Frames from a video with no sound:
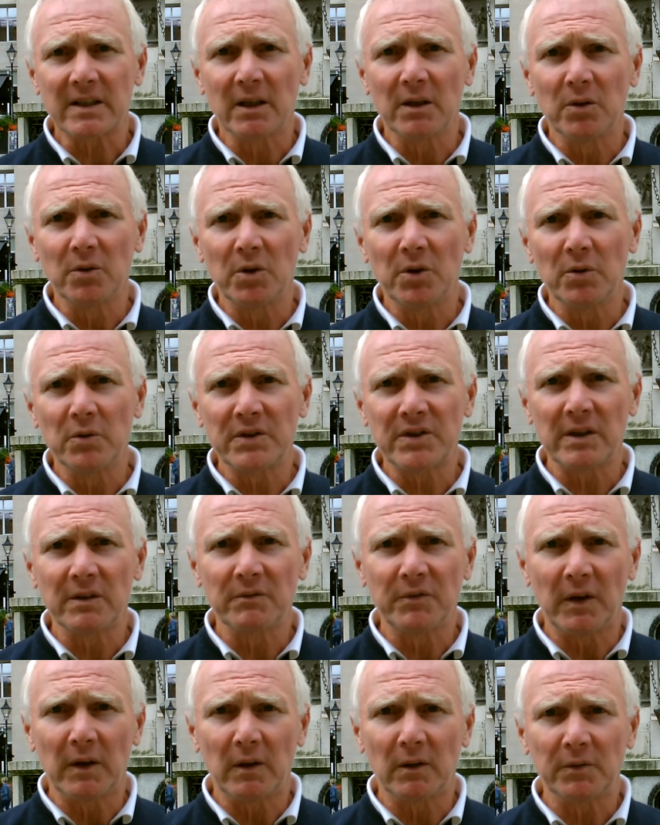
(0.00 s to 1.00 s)
So who was
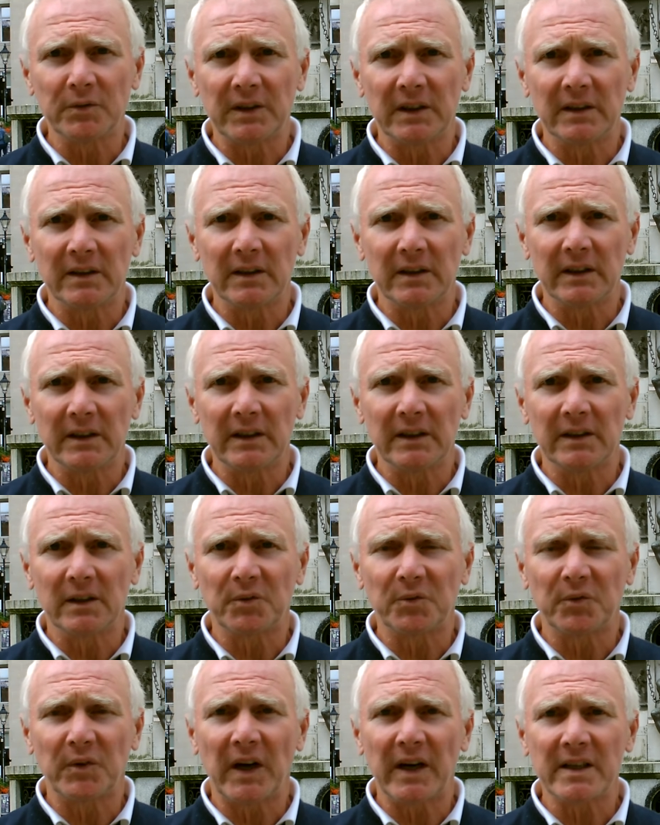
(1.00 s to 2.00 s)
involved in
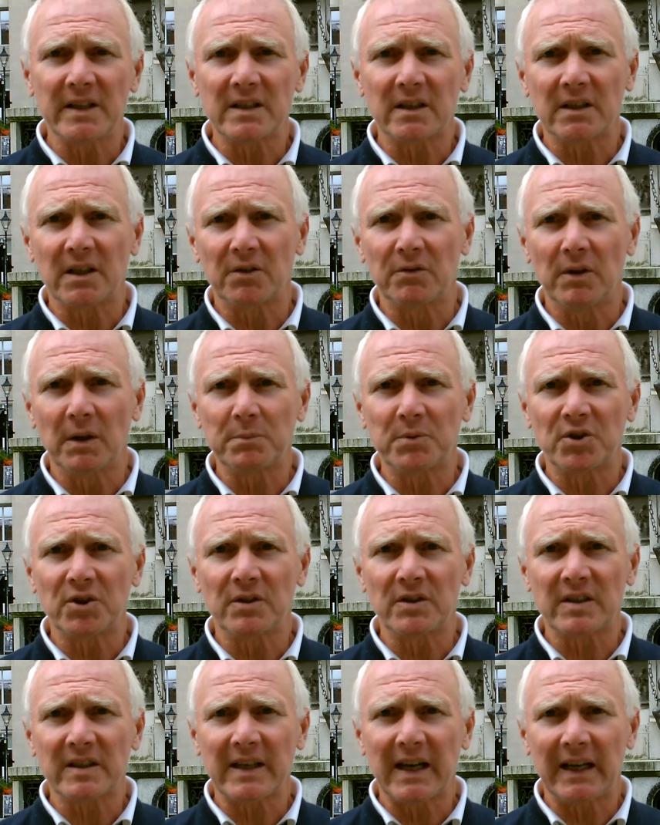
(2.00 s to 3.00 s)
the FISA
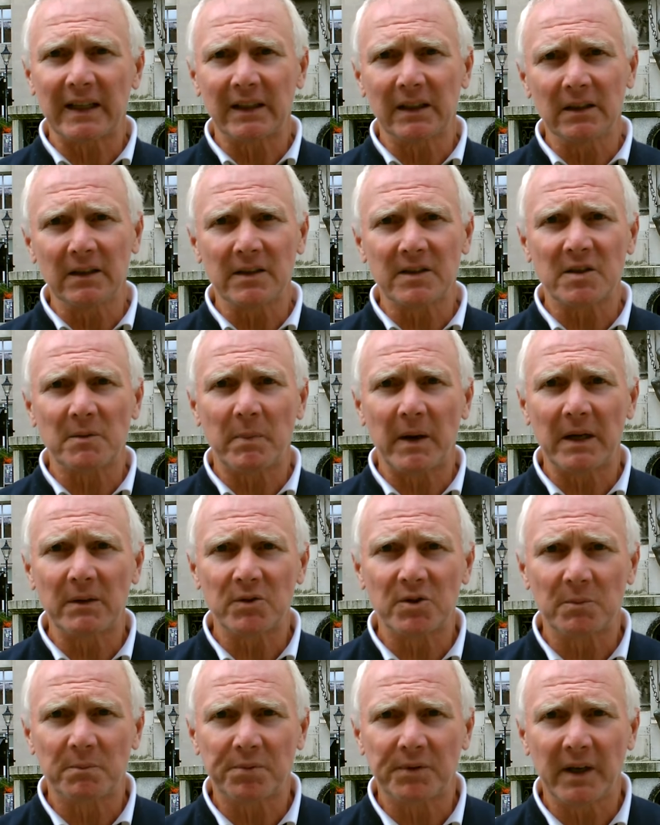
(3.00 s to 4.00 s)
corruption scandal that's
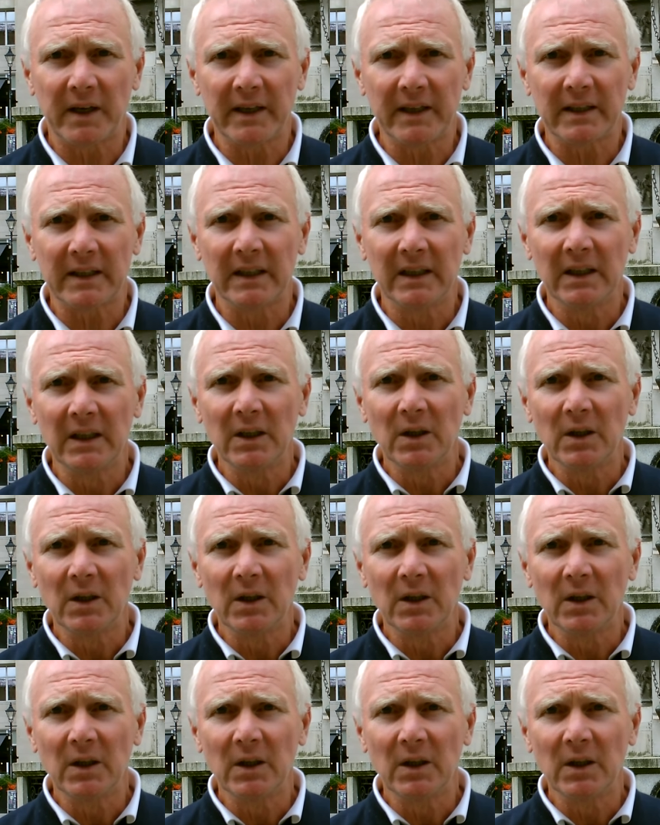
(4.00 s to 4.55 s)
about to break?